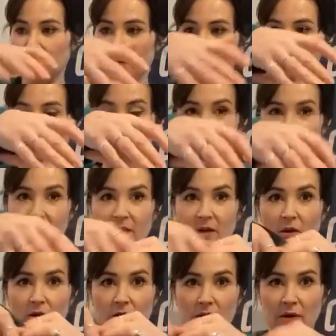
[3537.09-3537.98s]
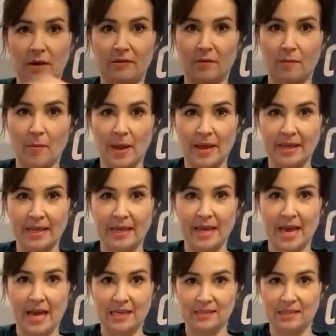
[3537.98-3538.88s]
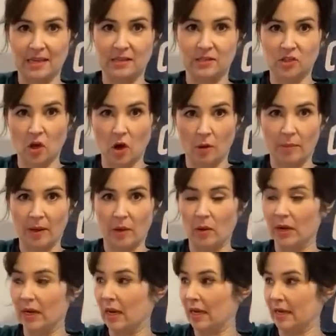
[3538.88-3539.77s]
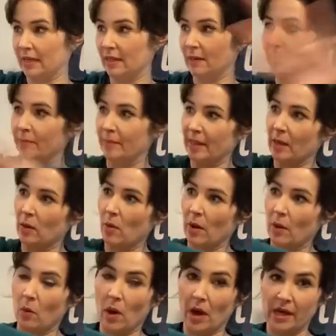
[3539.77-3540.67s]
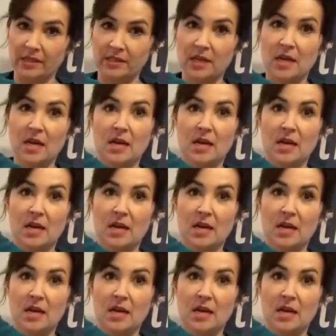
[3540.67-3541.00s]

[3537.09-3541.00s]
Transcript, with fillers: I find with the long, if I'm making it as a top, I quite like them being quite wide.